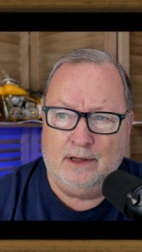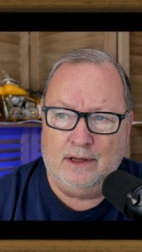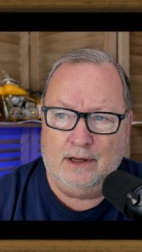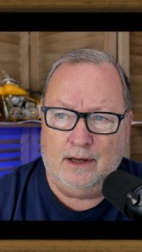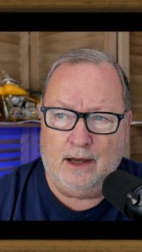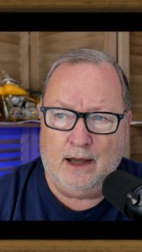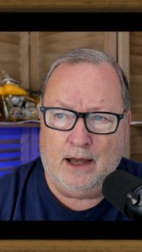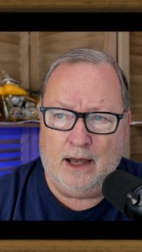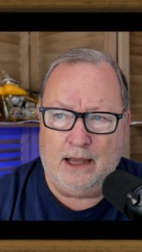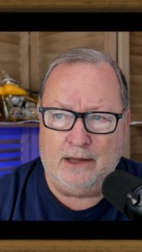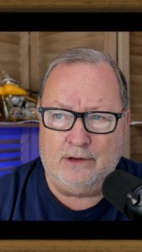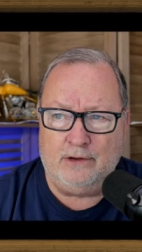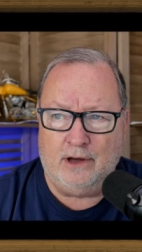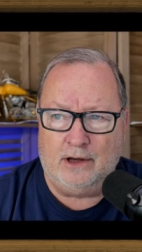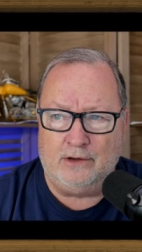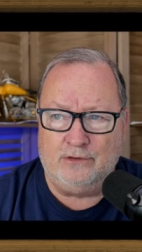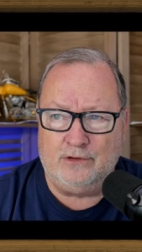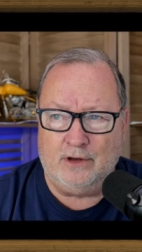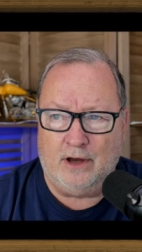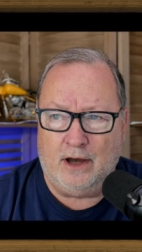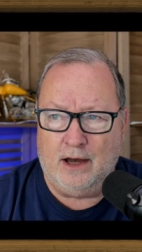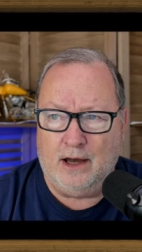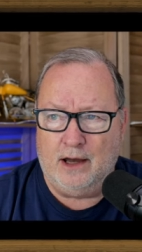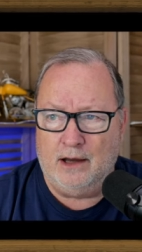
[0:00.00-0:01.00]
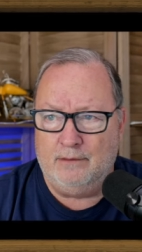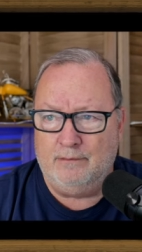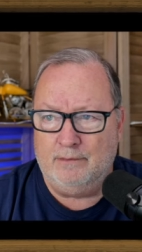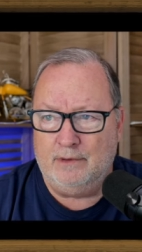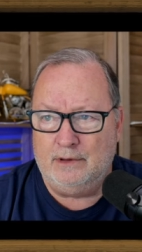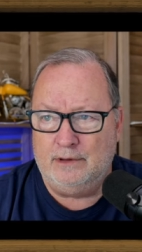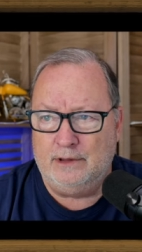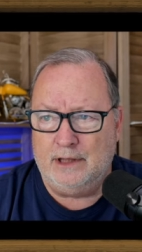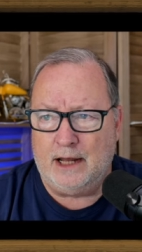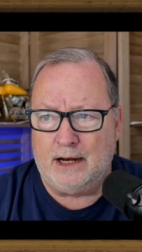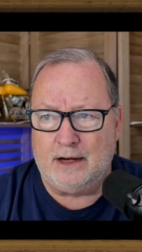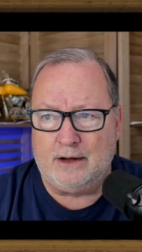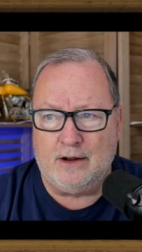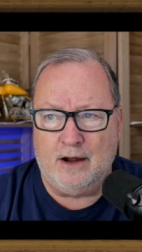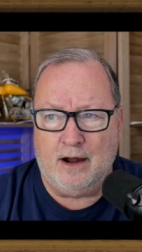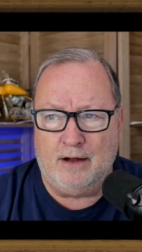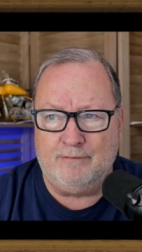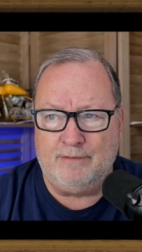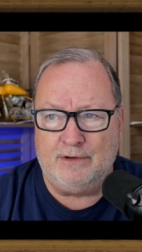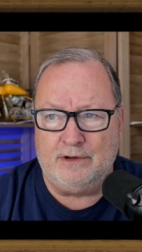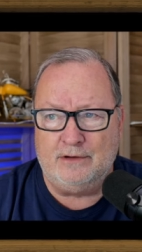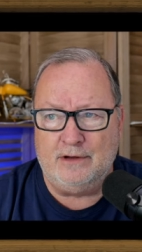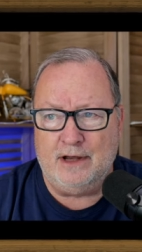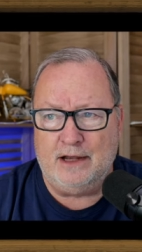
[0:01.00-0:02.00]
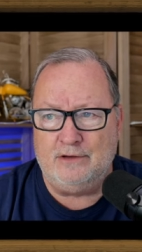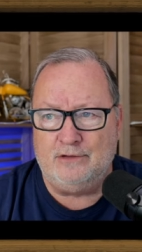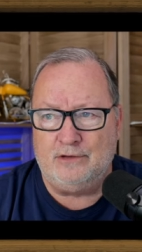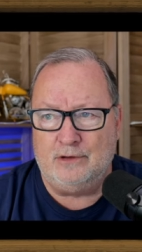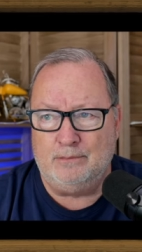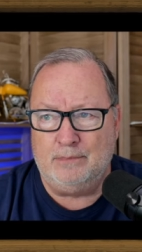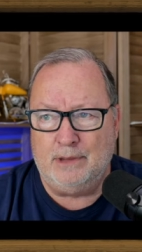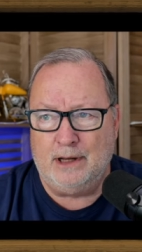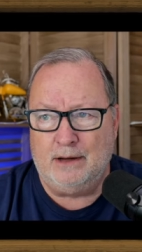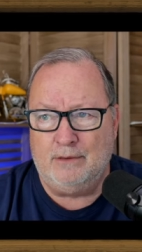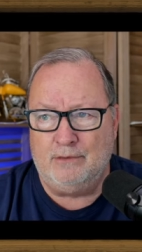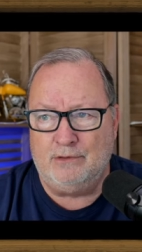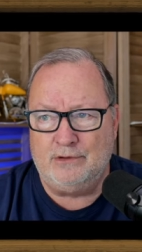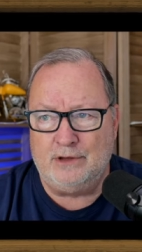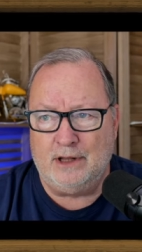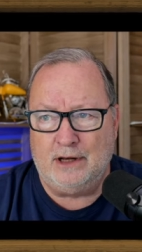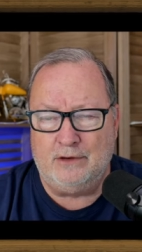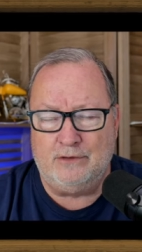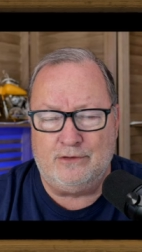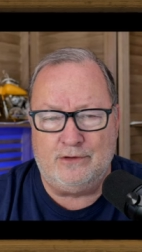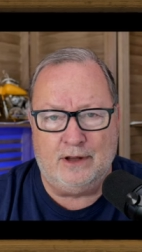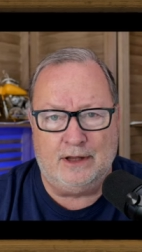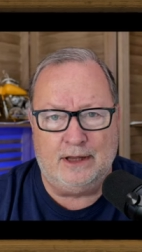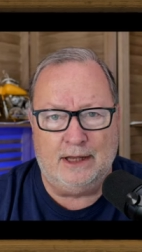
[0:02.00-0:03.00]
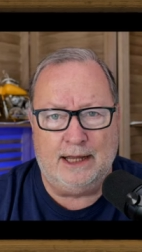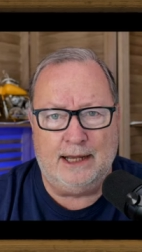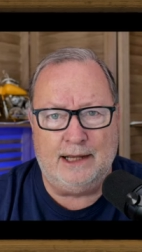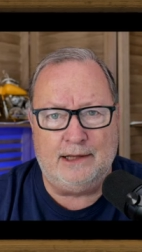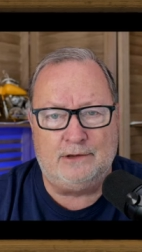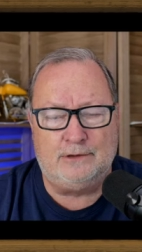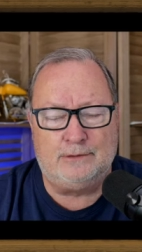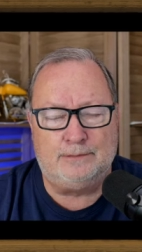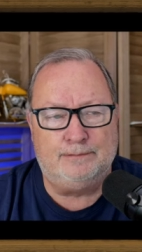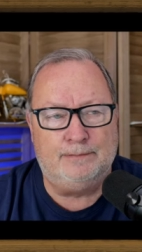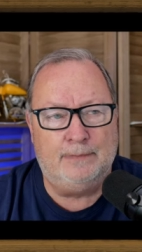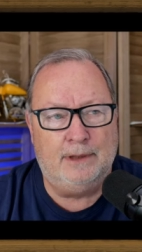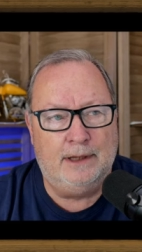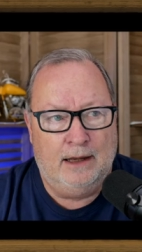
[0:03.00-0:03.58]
Uh, I, I, saw not a confrontation, but I was down at Sun Lakes